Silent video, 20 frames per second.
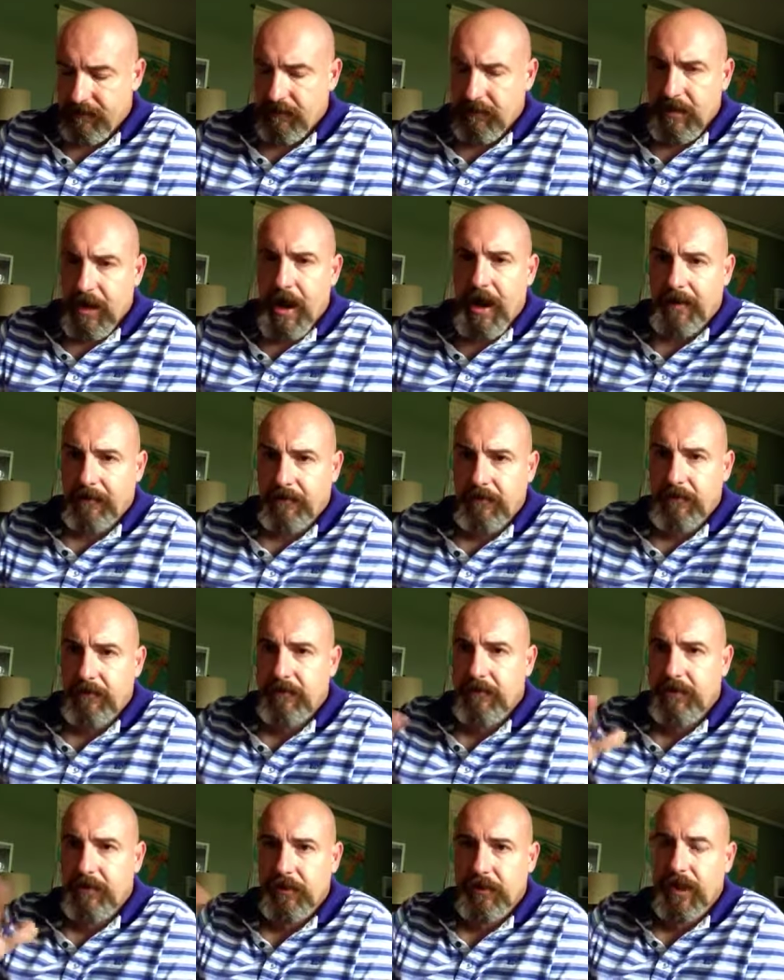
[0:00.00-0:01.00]
not
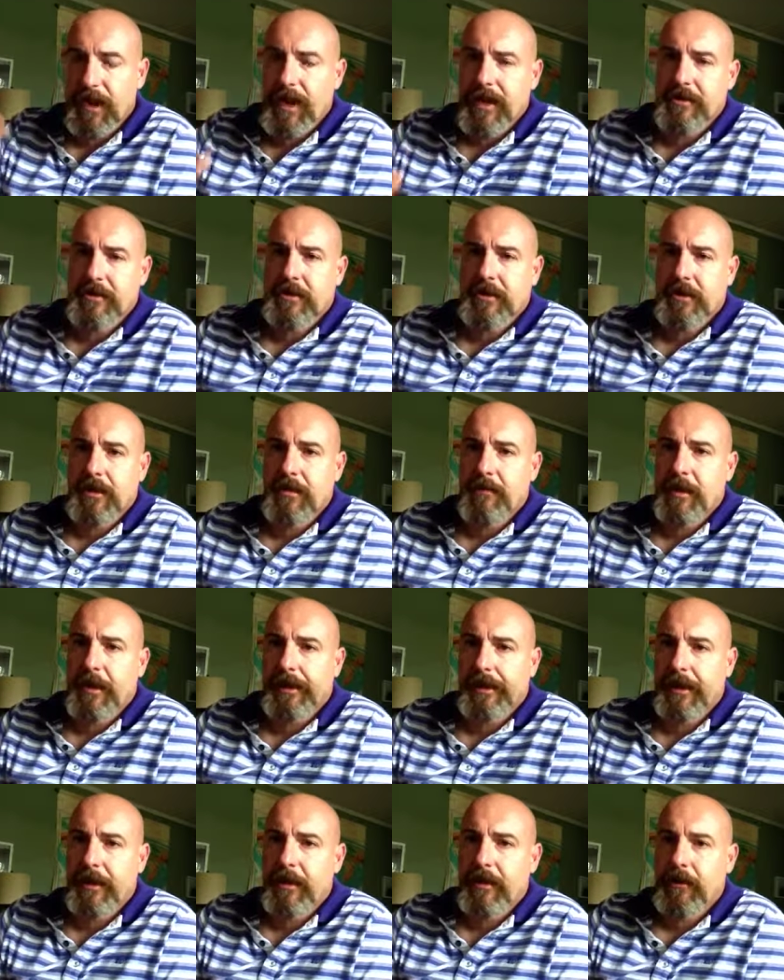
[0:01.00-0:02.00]
utilizing
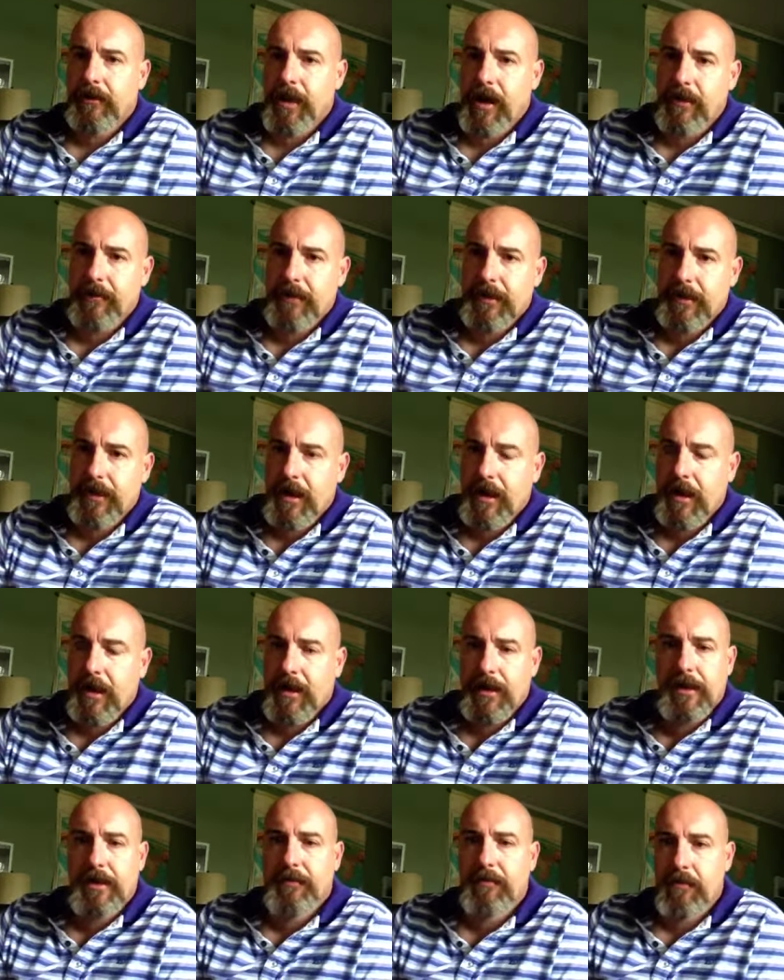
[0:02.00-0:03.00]
MLA or APA,
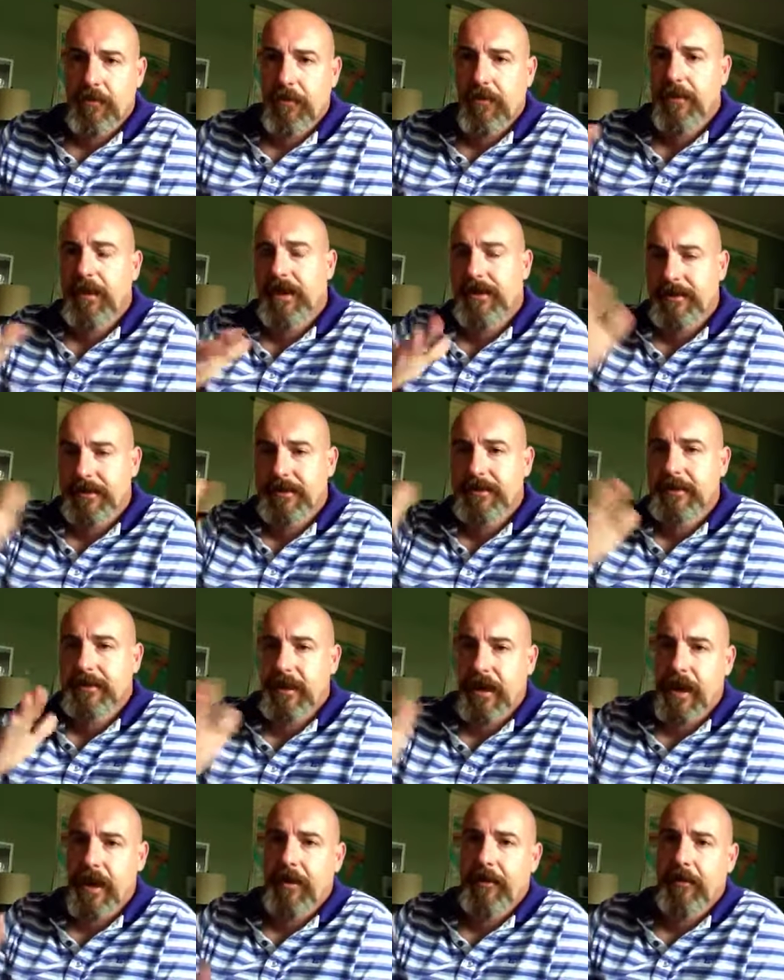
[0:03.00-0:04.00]
and I, I did
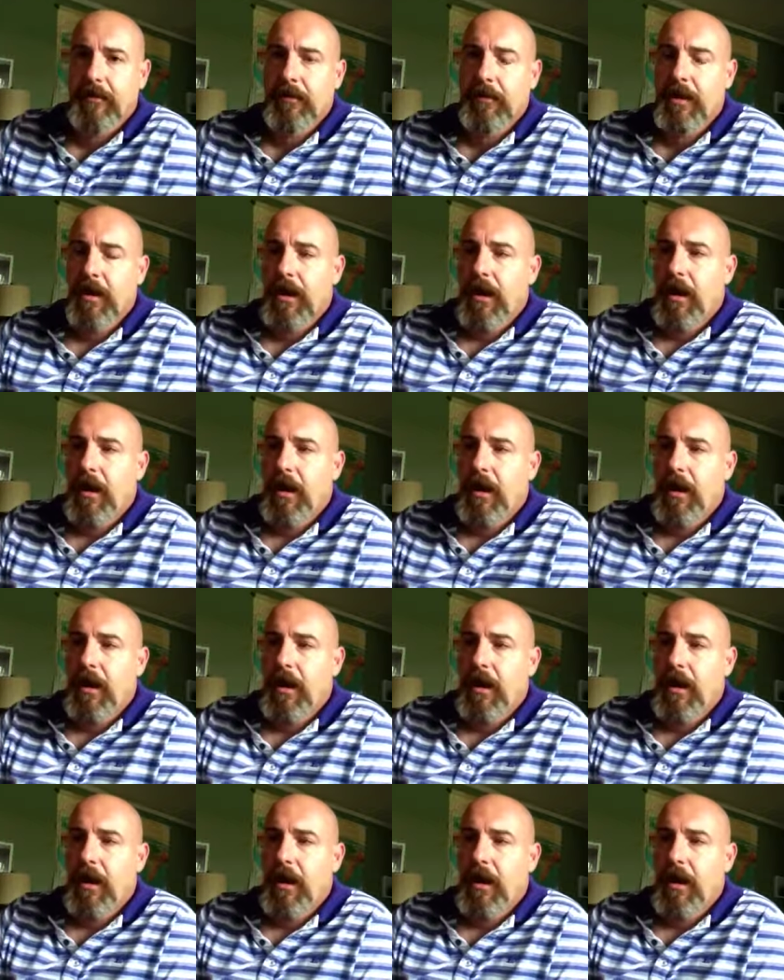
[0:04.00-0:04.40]
say either